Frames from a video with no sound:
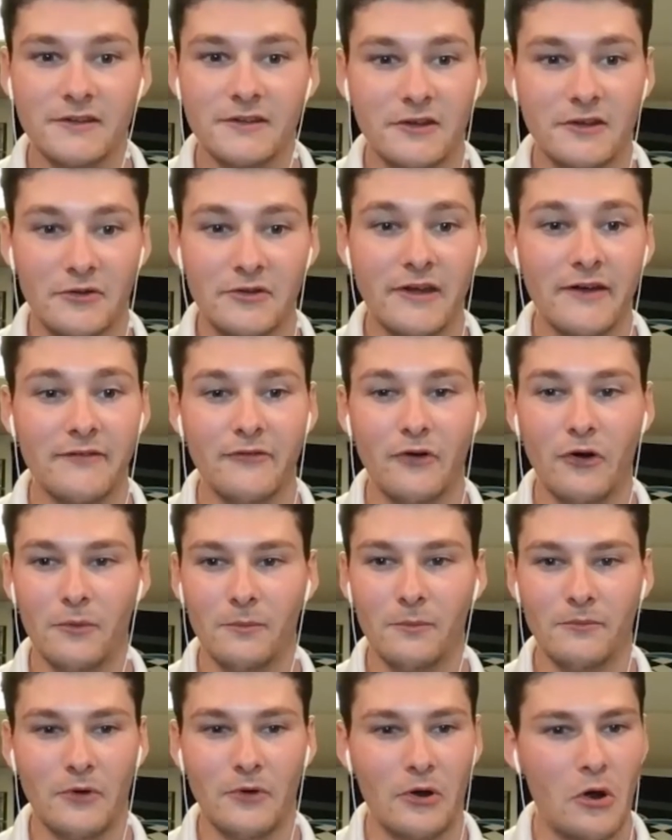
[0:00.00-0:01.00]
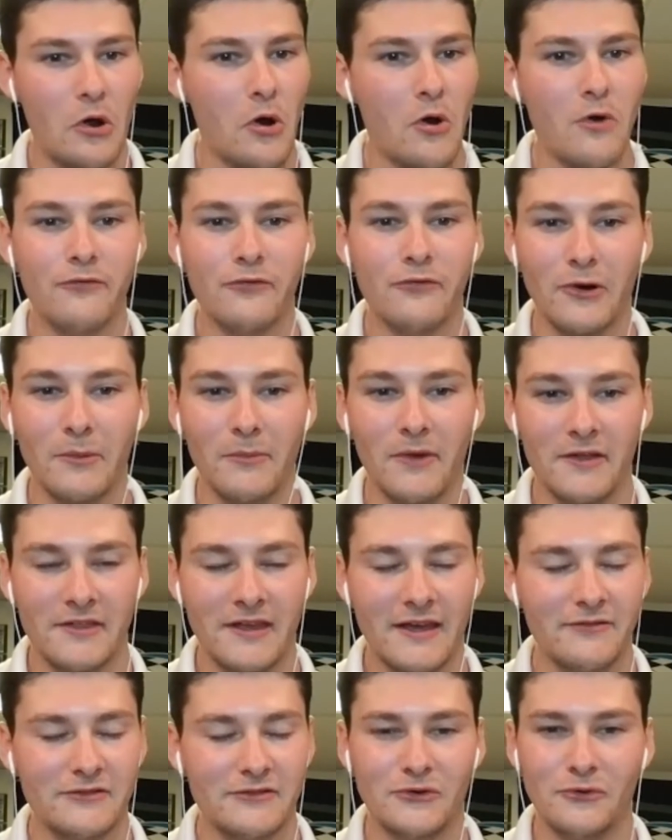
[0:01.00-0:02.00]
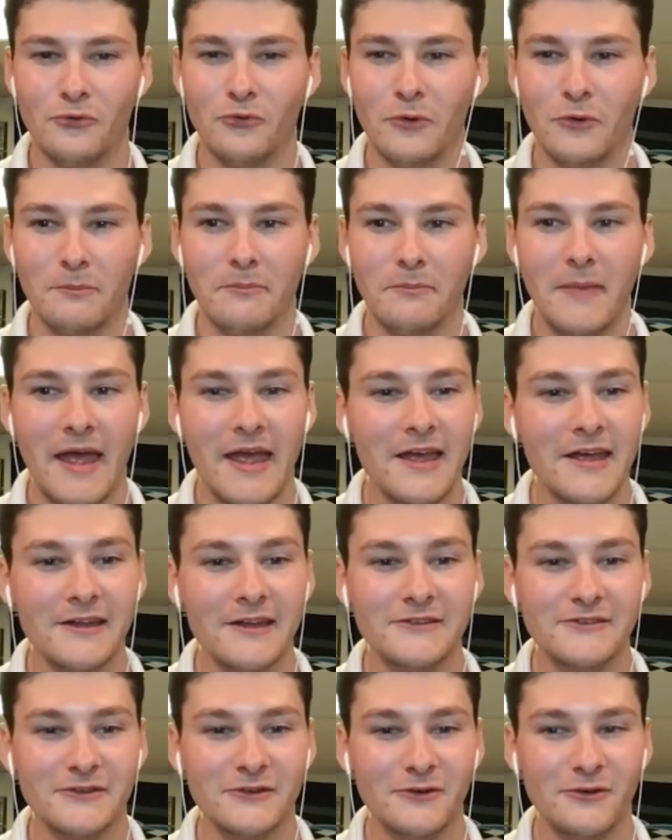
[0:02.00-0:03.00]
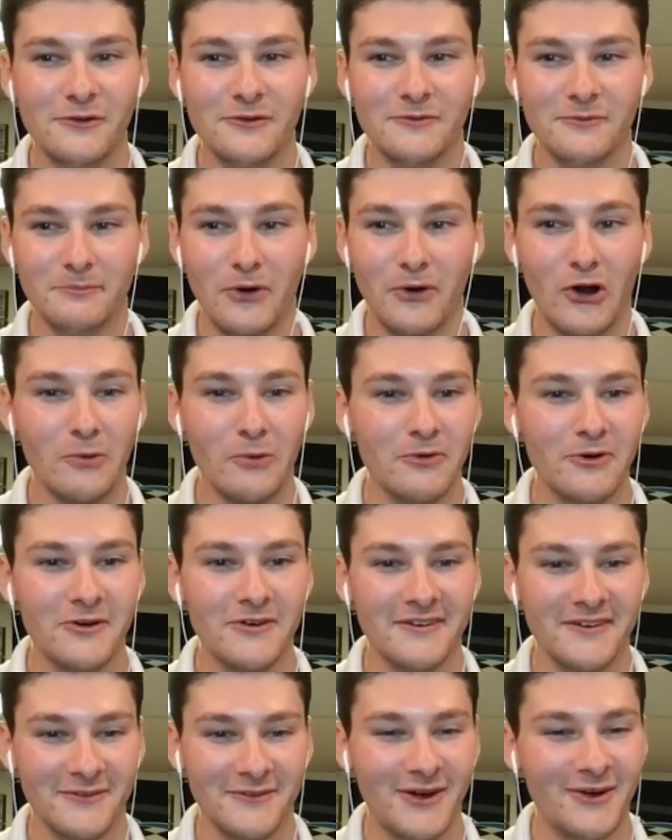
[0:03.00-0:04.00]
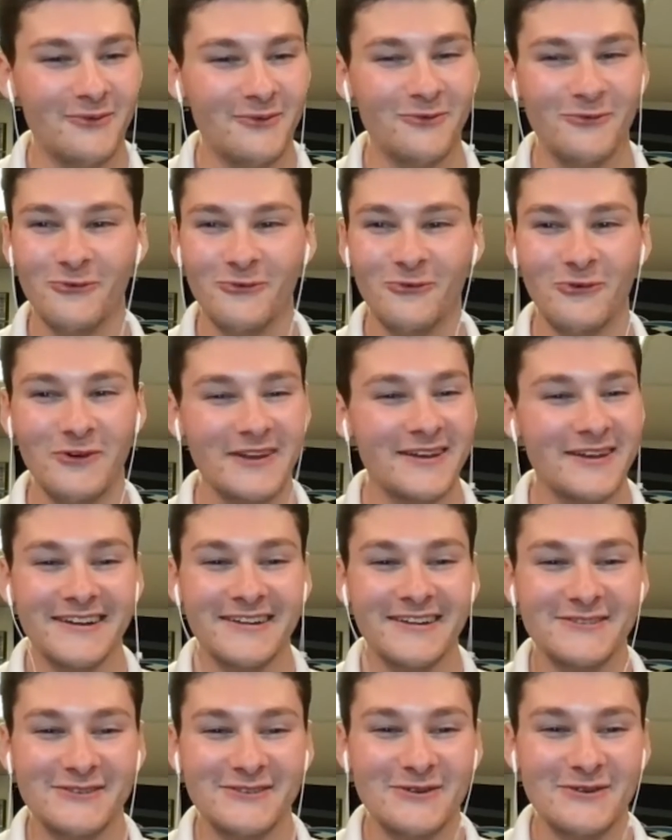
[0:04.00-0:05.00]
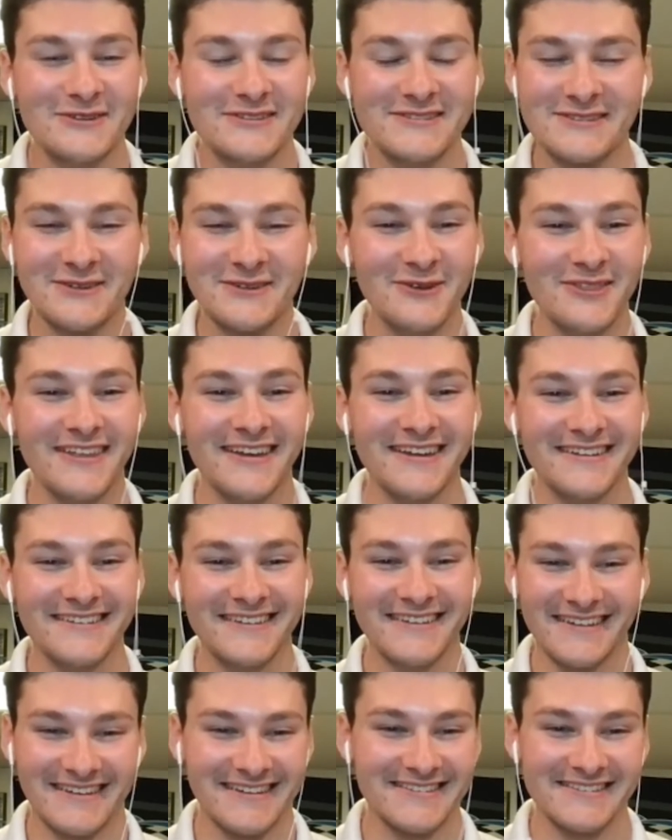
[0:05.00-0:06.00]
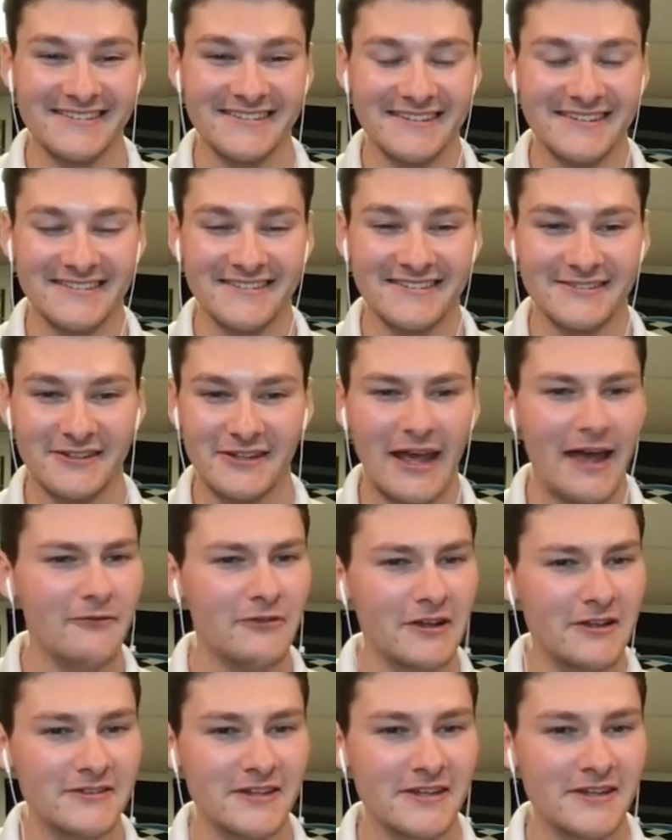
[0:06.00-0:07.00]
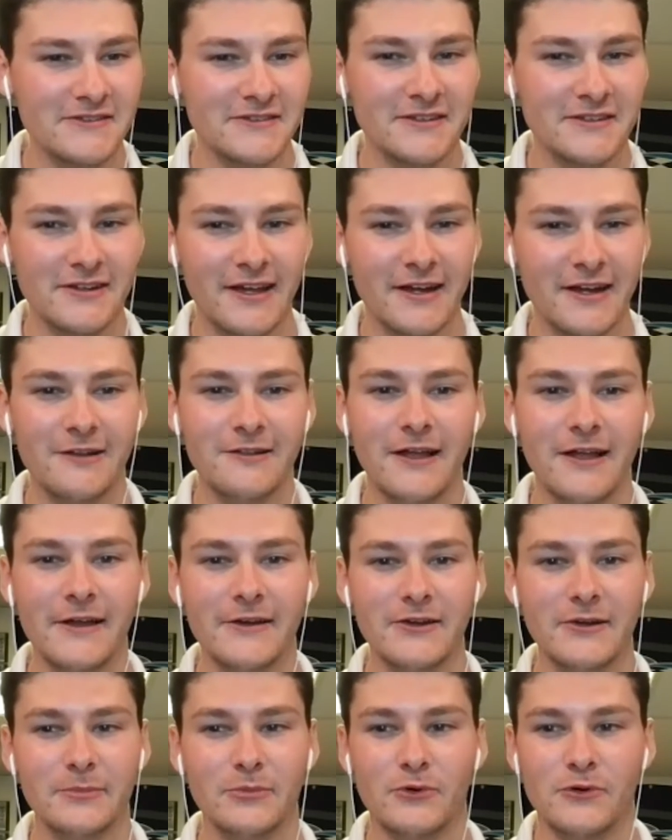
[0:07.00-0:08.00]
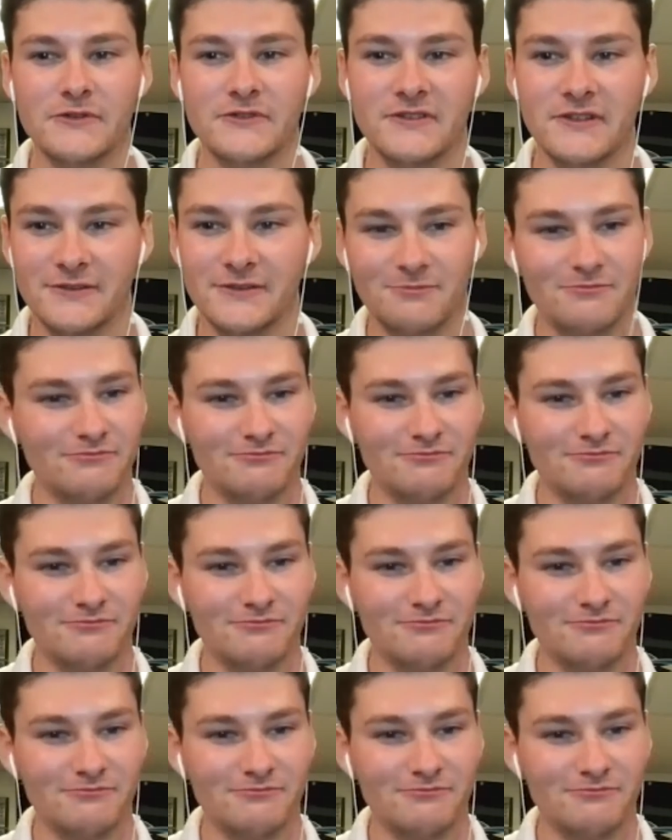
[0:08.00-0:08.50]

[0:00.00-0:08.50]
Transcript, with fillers: you know, you have over a month. You have until May till Barber. What are you going to do until then? Like, is it just, do you have any testing kind of lined up, or is this